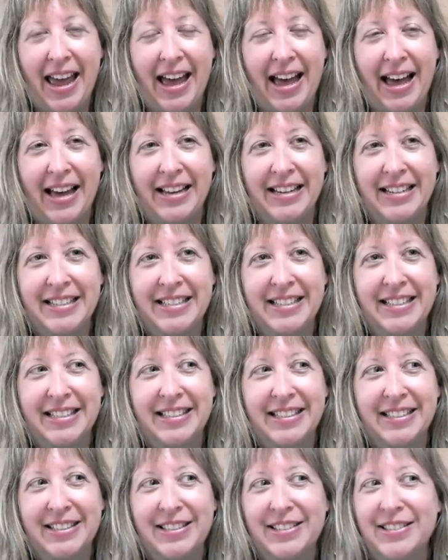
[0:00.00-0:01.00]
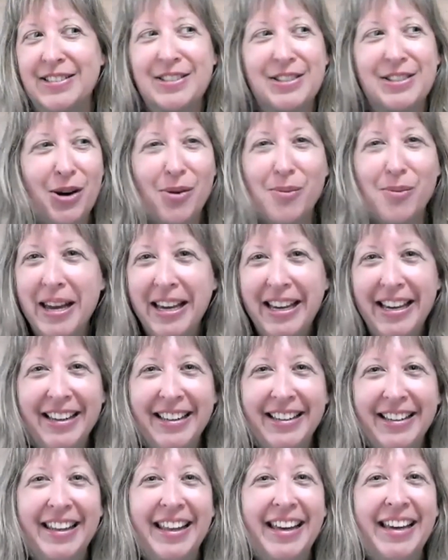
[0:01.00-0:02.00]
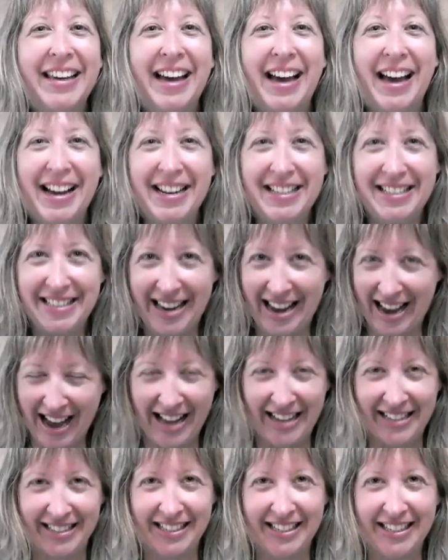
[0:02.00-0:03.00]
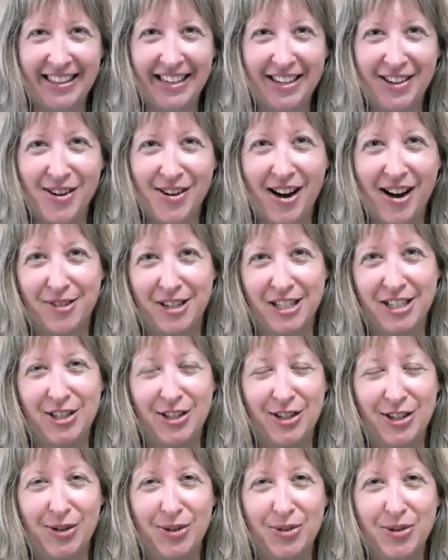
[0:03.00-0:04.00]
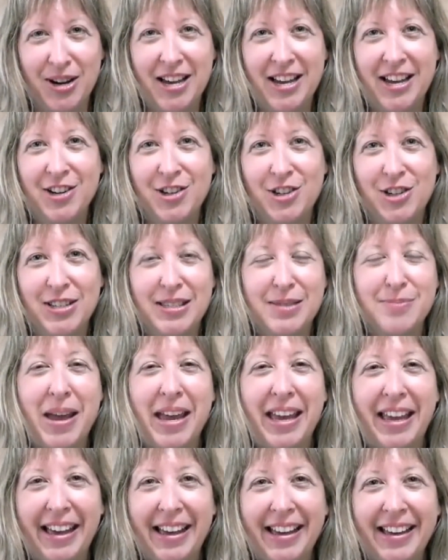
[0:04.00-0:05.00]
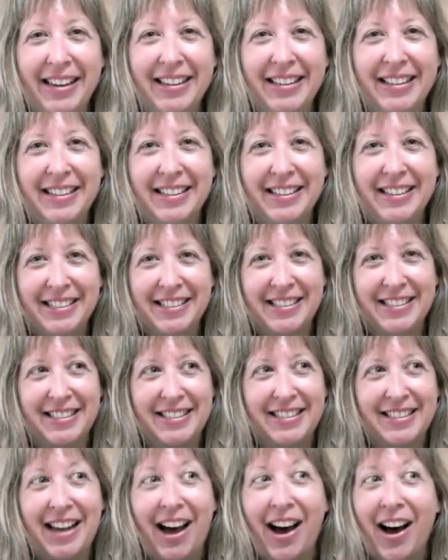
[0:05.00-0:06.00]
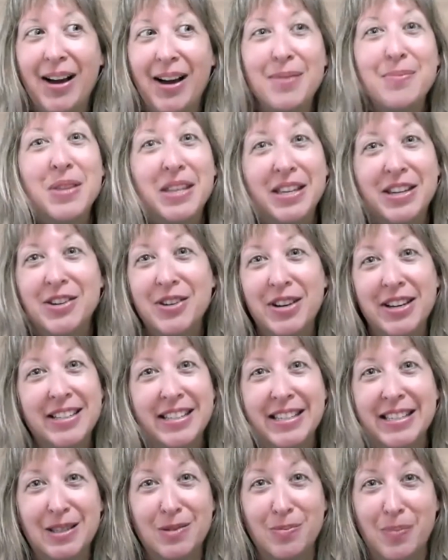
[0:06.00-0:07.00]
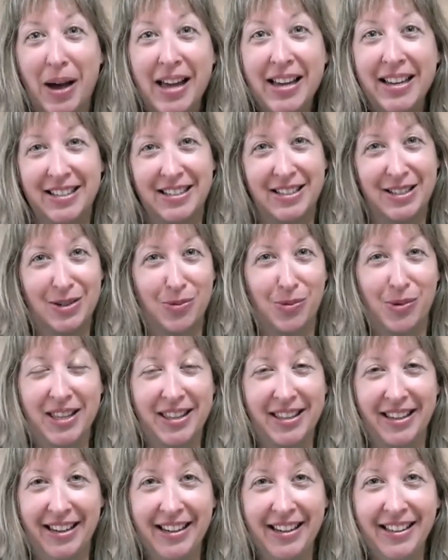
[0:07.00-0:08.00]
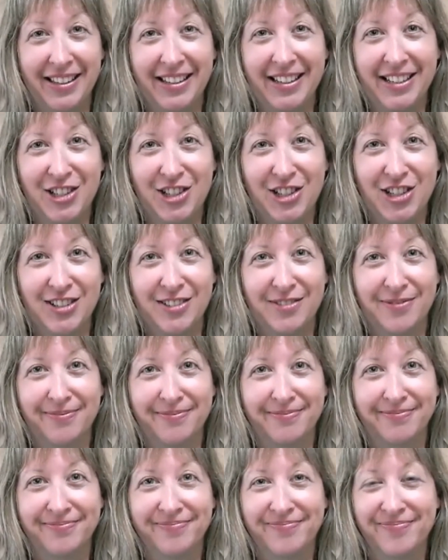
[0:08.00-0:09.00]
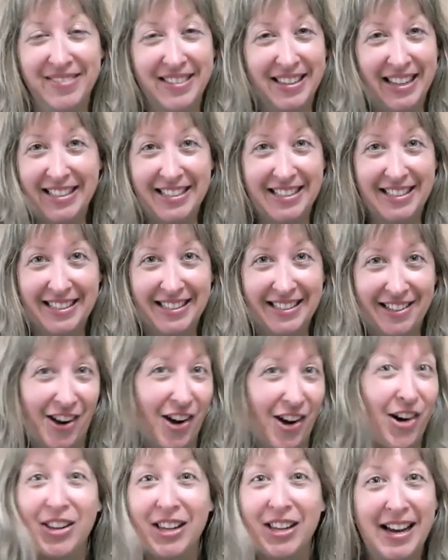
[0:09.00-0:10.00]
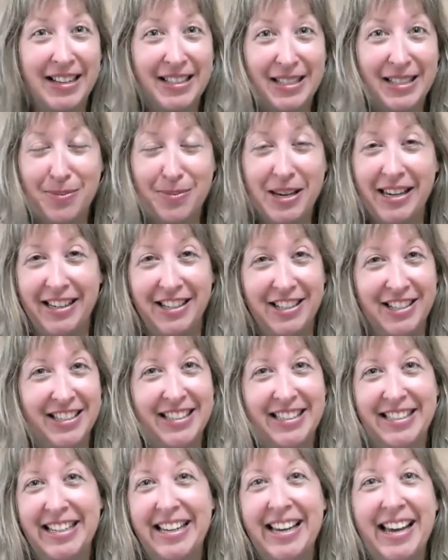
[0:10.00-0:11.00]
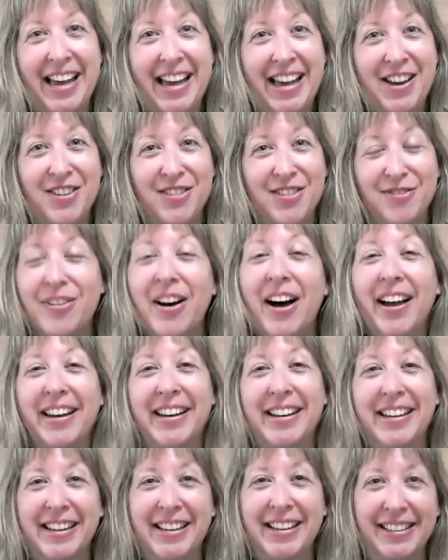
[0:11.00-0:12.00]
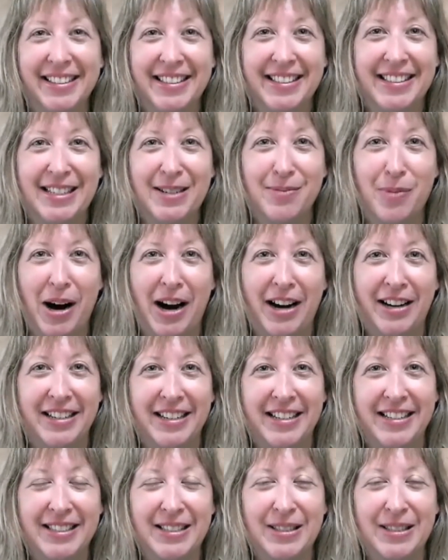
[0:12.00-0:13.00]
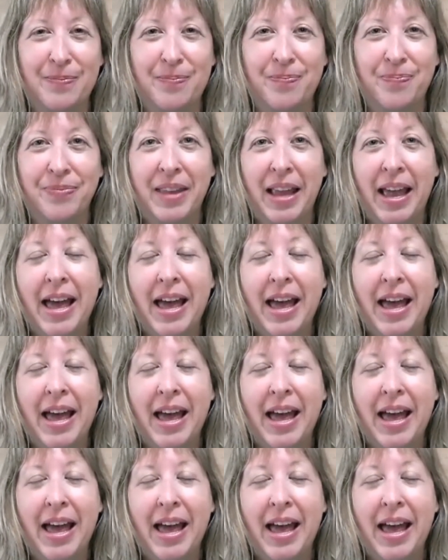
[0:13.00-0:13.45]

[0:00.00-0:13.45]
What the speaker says: And don't make it like a task that you have to do. Just make it time that you get to spend with English. That's all it has to be, just fun listening practice.